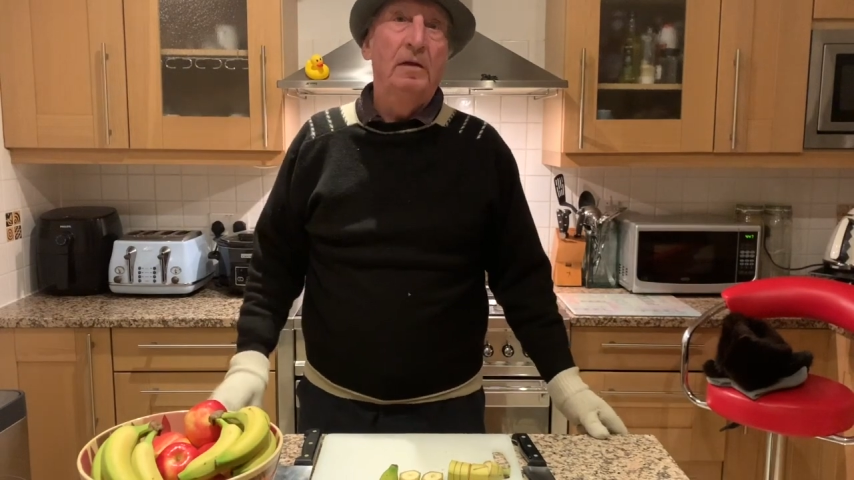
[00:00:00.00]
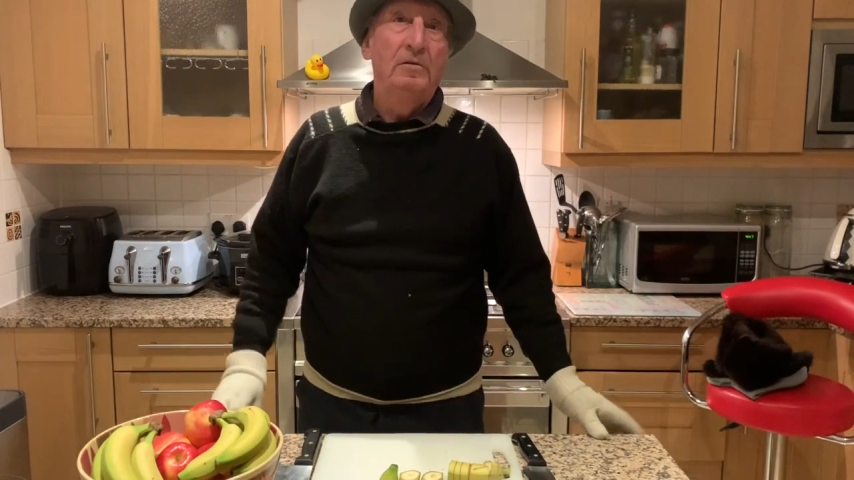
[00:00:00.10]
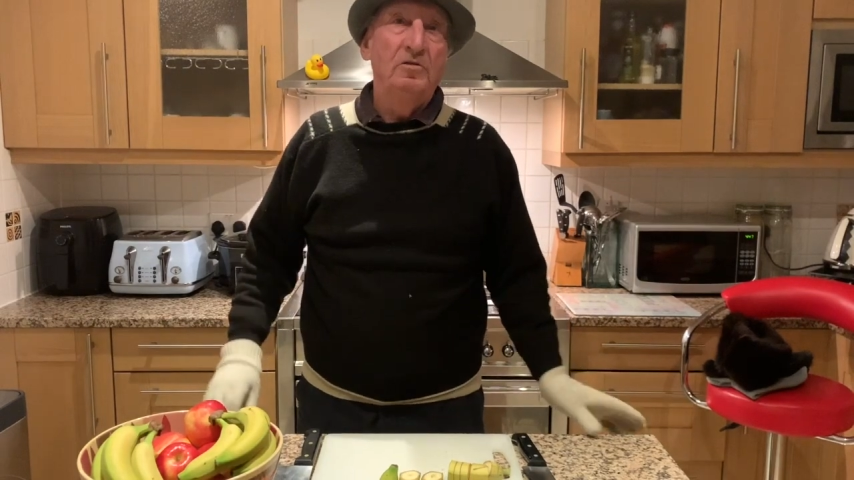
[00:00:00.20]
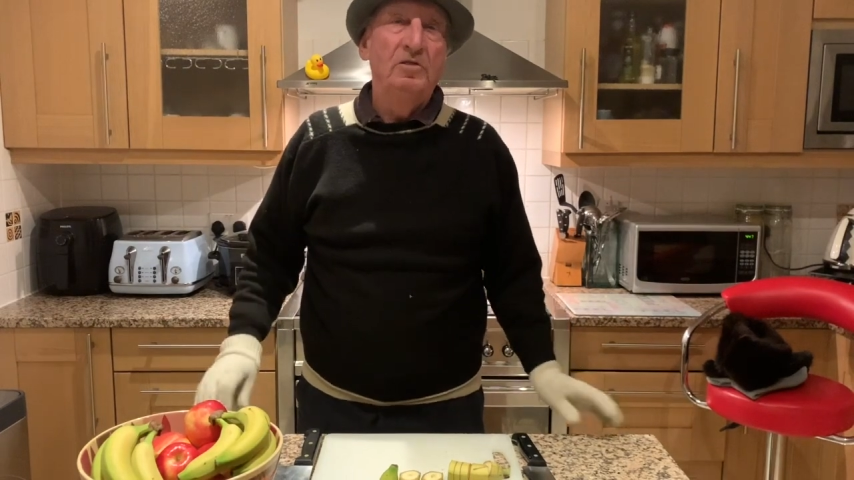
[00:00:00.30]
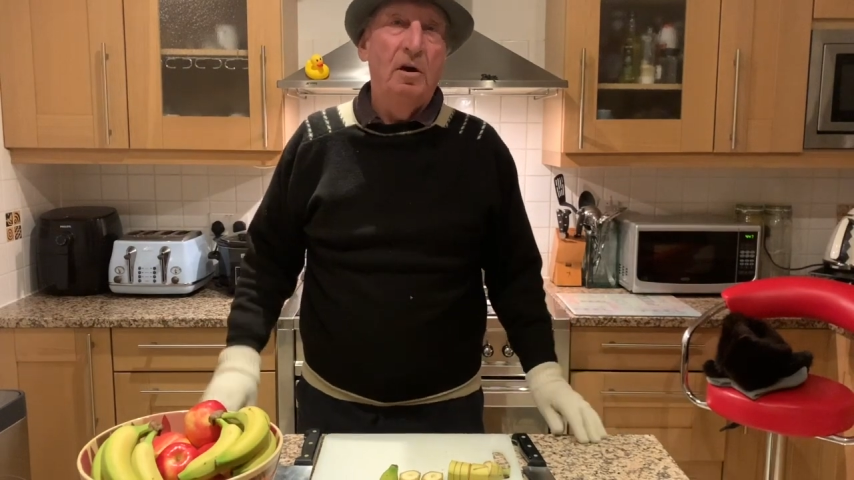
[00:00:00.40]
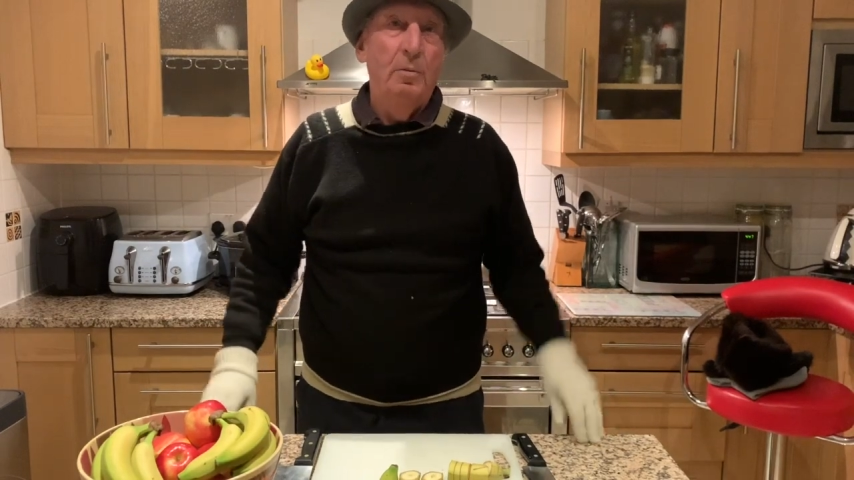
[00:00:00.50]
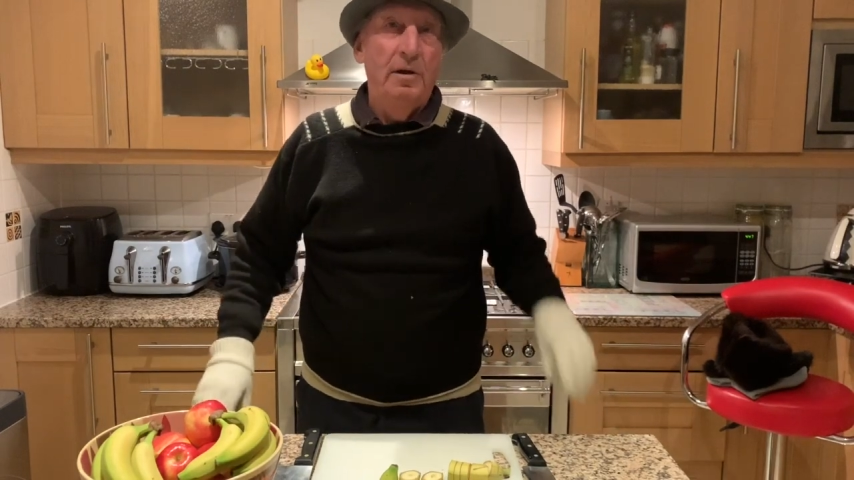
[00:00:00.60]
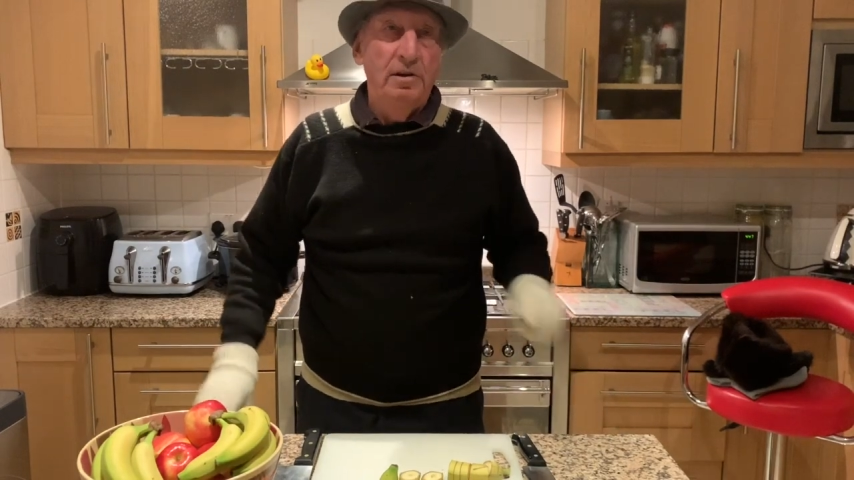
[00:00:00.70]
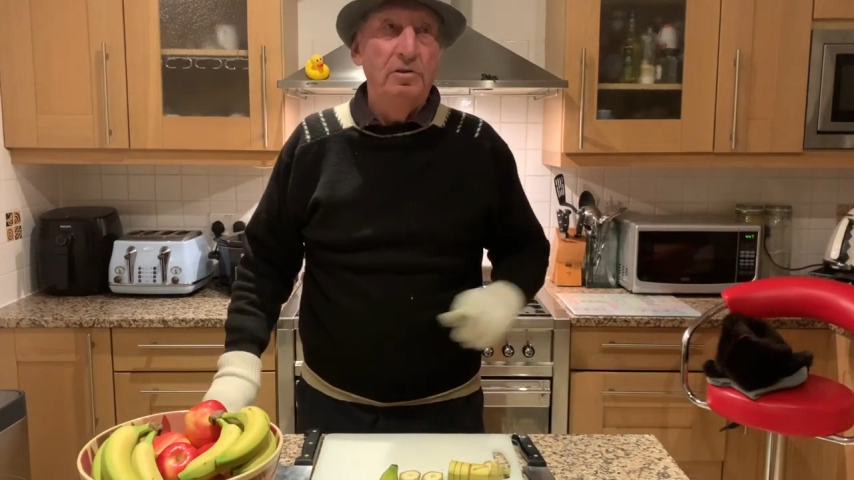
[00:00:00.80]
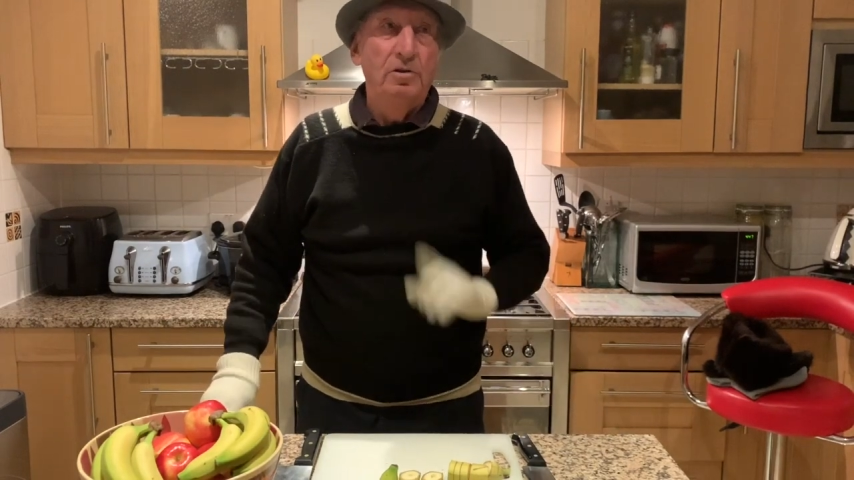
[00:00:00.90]
there's no
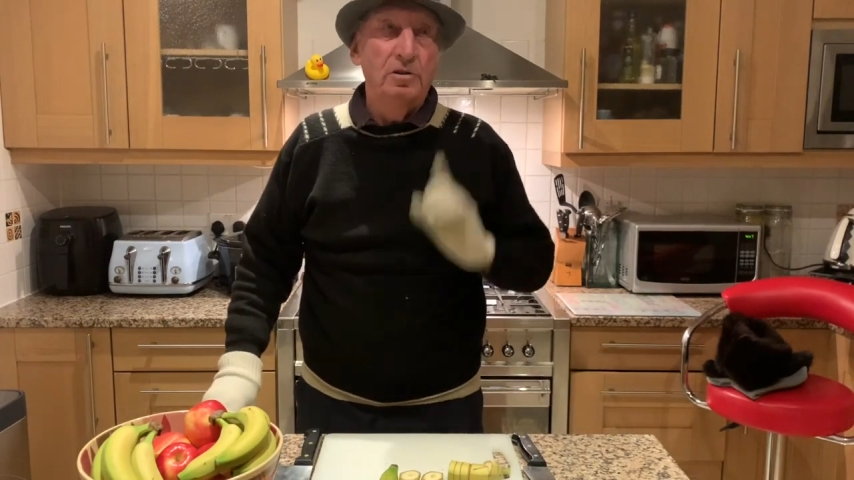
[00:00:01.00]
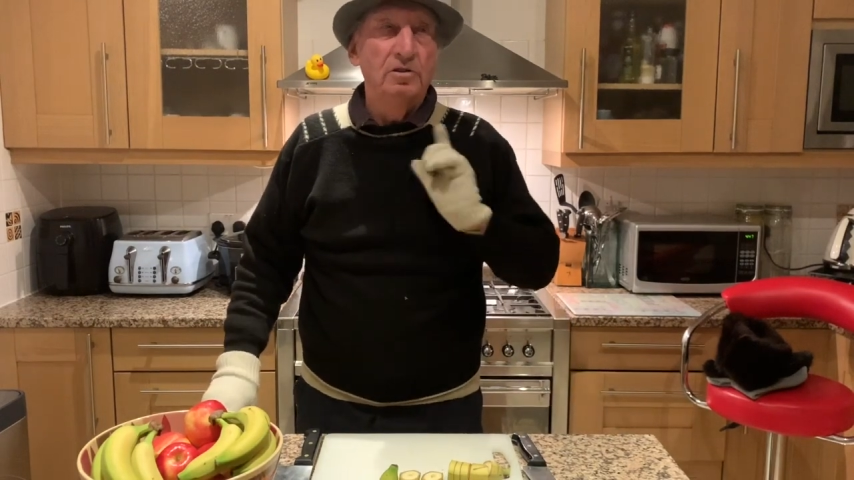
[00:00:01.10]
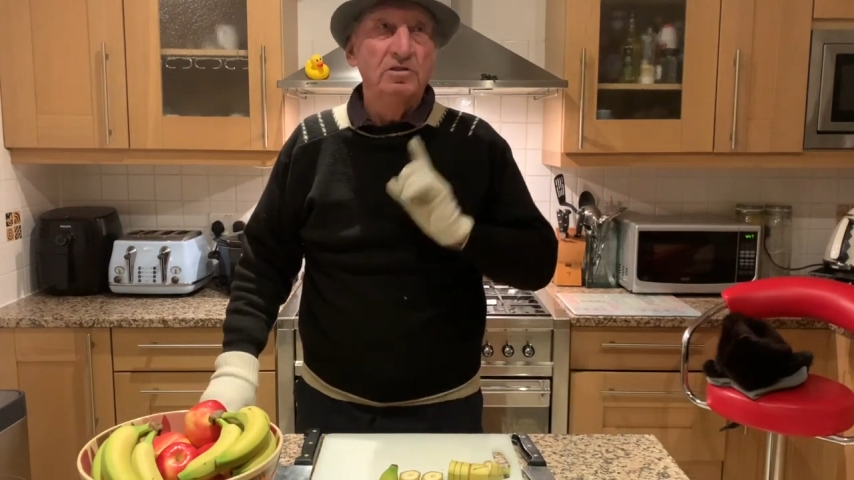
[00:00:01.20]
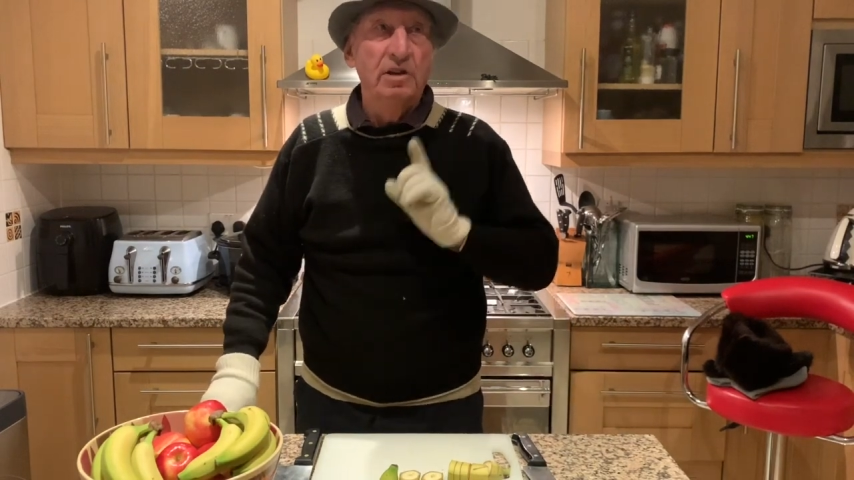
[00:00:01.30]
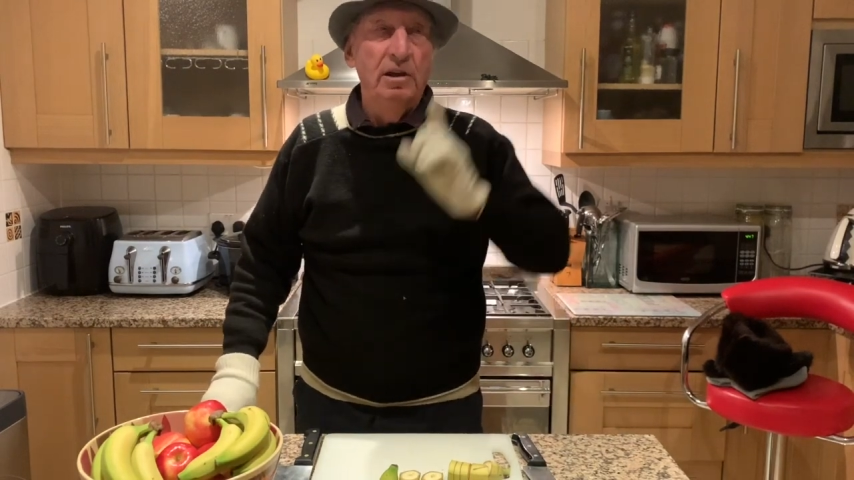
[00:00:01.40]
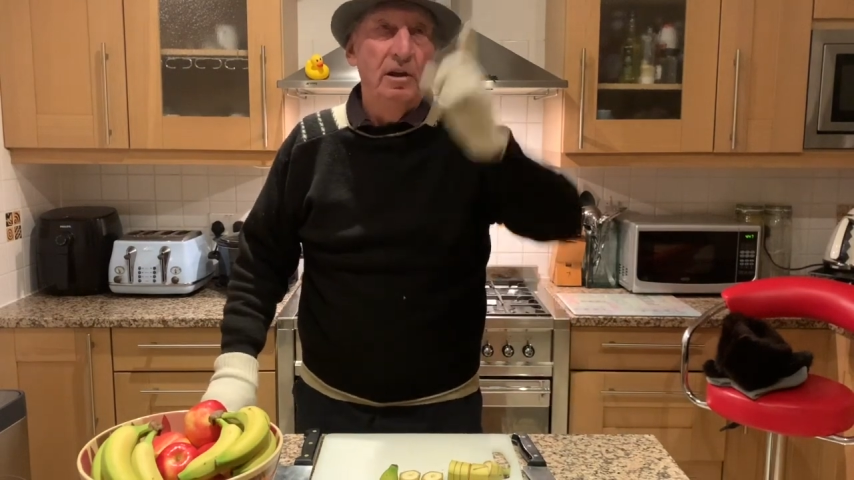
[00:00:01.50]
way that you could see